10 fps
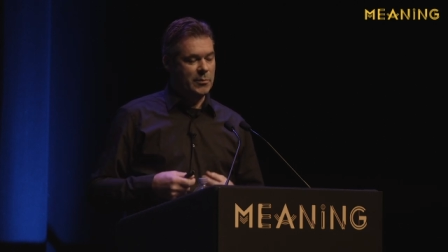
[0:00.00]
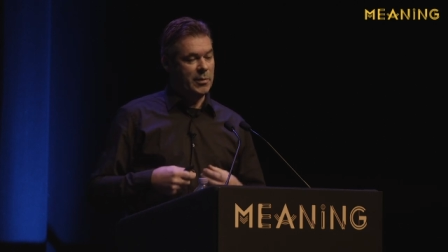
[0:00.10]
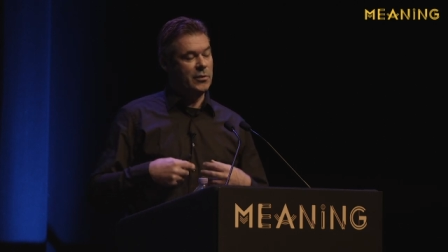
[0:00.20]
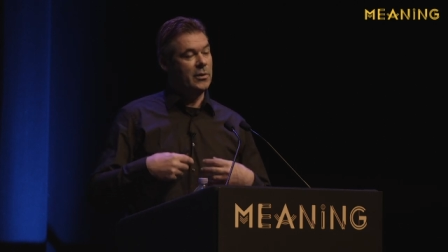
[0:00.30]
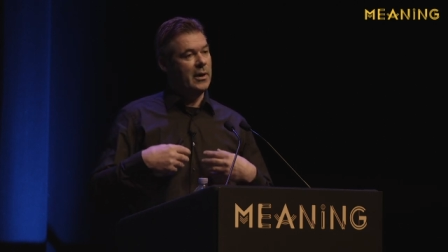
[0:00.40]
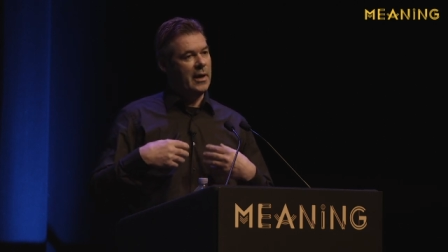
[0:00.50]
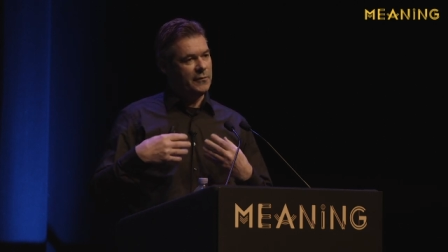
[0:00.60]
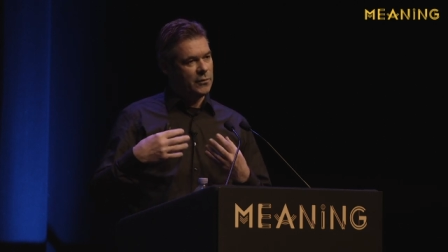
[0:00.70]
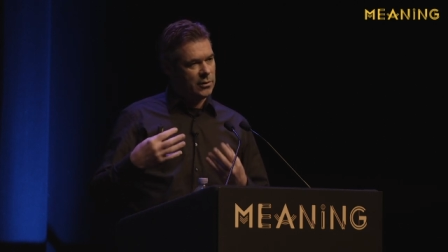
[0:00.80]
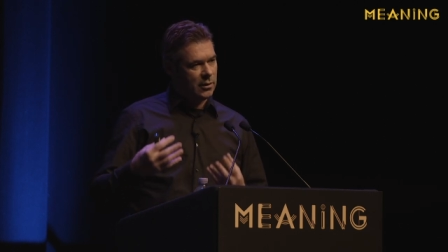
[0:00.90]
But you
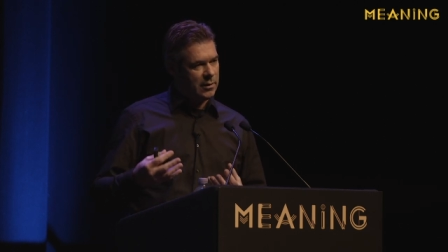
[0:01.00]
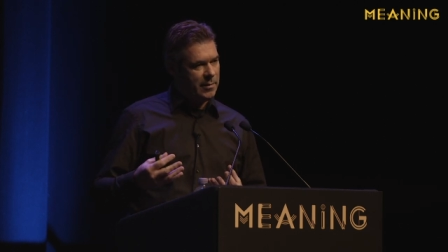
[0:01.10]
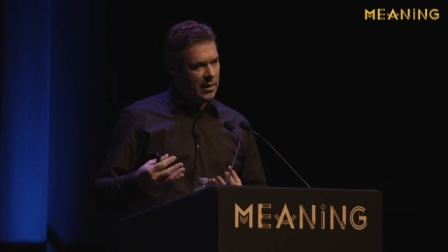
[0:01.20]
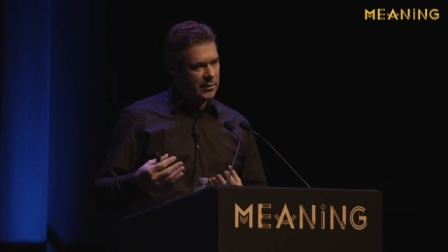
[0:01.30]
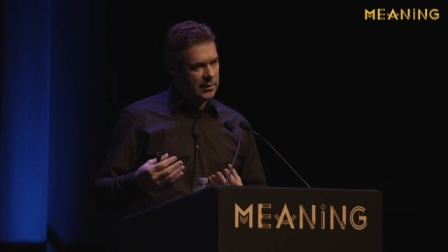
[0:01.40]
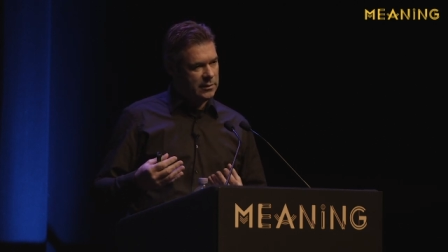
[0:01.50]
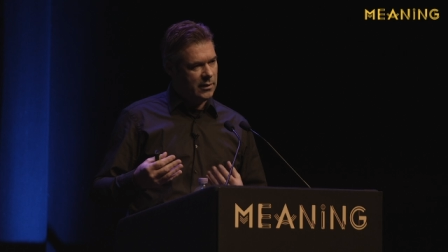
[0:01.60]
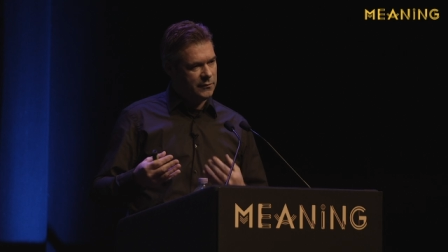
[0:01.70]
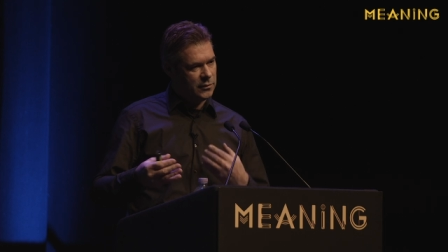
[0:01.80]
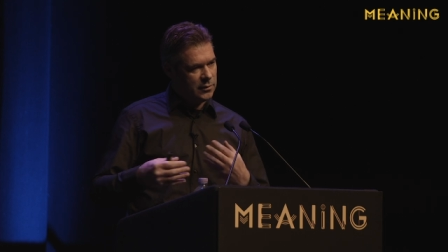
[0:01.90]
have to talk about it.
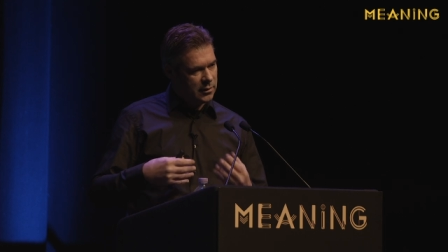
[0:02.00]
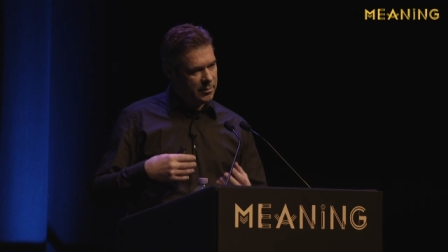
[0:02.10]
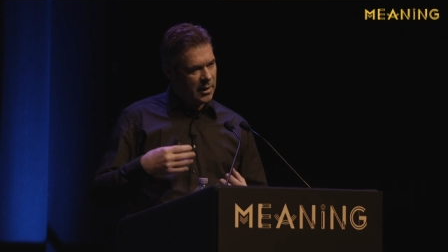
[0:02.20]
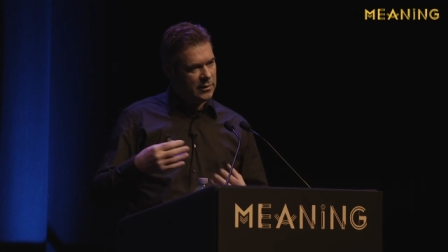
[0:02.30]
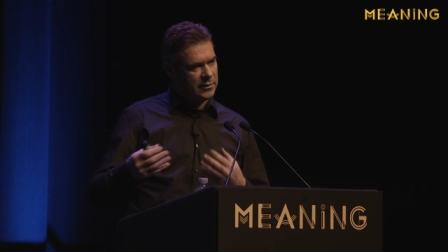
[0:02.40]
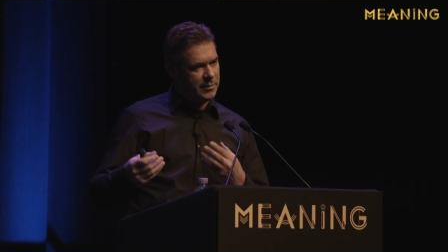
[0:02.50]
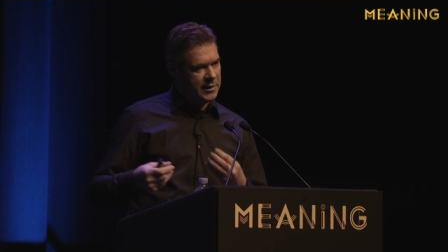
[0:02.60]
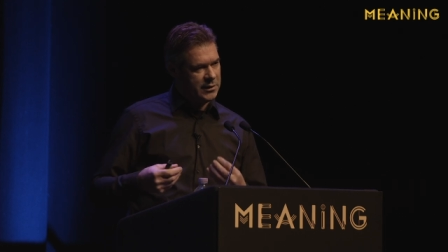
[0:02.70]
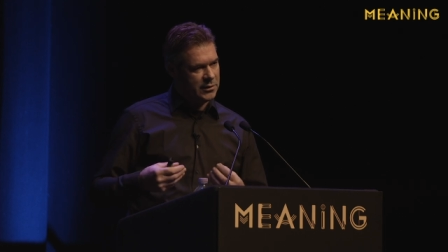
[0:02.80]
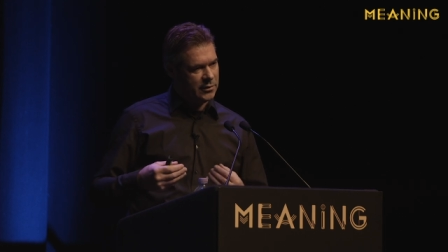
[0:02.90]
You have to talk about it
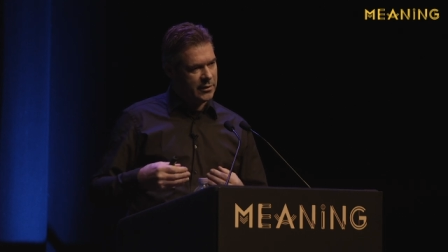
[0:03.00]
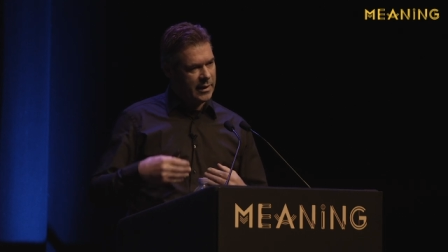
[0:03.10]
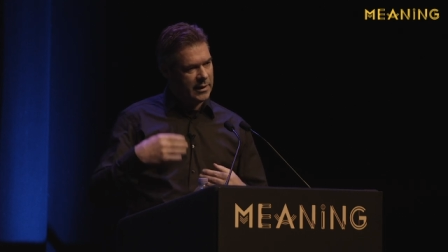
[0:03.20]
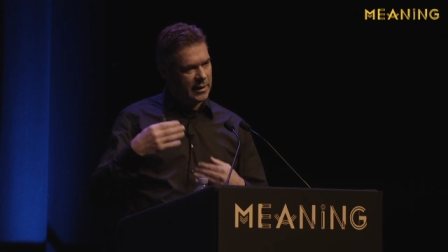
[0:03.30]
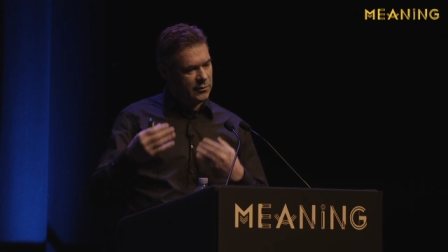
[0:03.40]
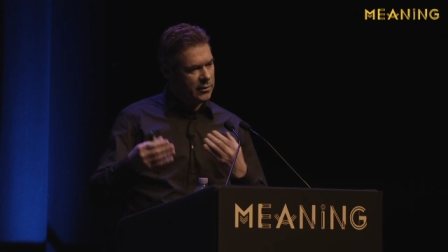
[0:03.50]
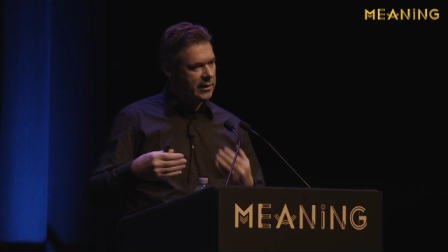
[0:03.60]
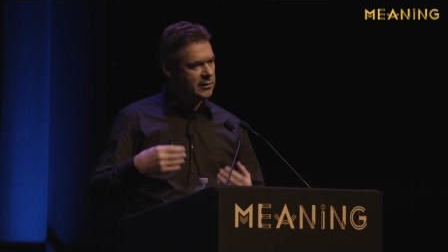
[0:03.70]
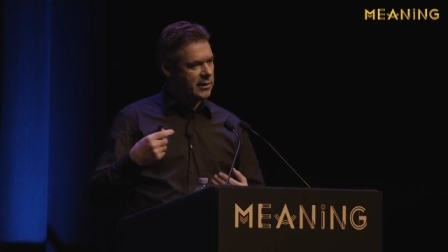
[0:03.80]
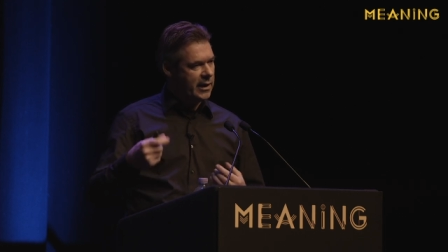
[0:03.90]
with each other, and then you
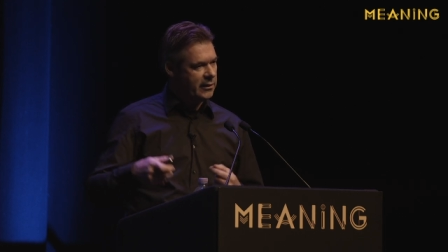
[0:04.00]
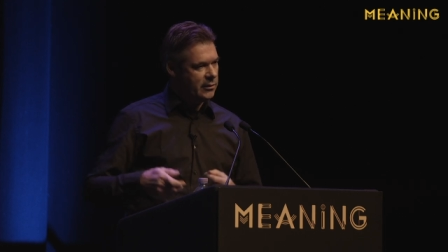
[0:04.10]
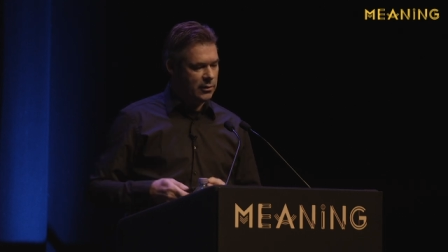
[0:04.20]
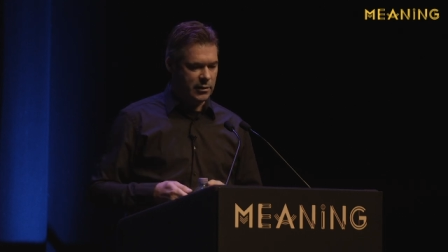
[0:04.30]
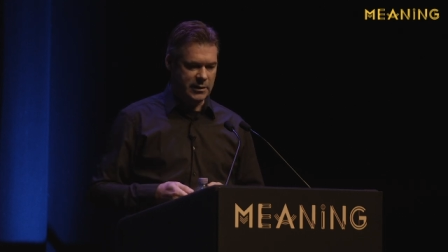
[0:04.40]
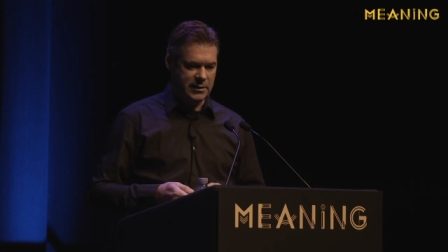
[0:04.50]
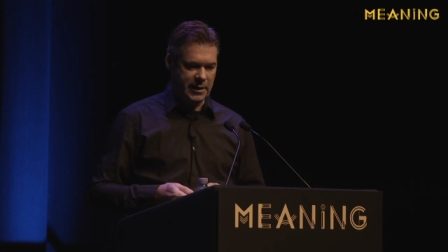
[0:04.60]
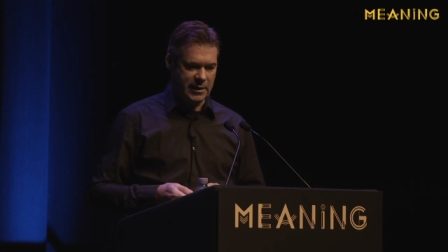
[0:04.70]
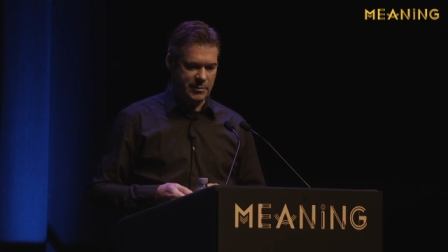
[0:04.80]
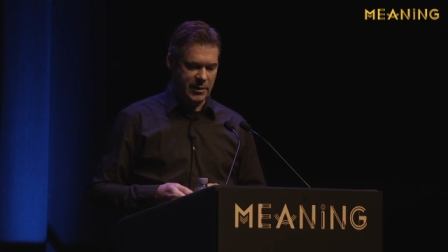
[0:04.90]
can share your knowledge
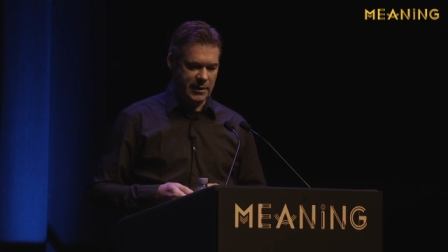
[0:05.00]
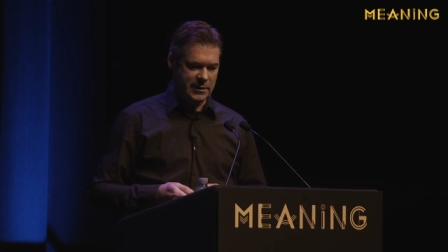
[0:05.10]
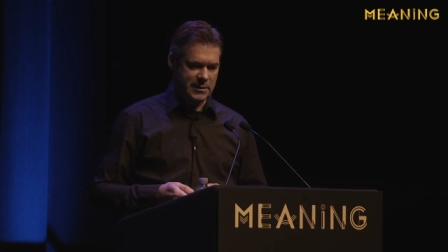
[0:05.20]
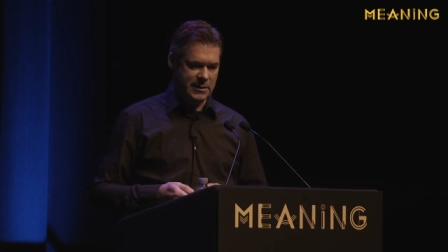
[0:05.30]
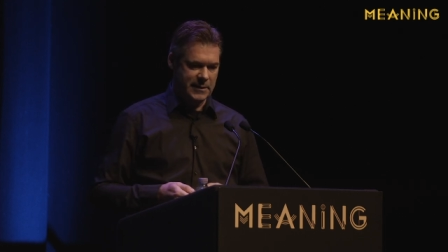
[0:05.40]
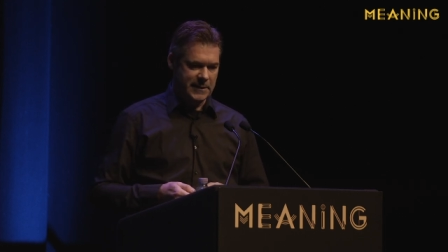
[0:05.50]
and experience.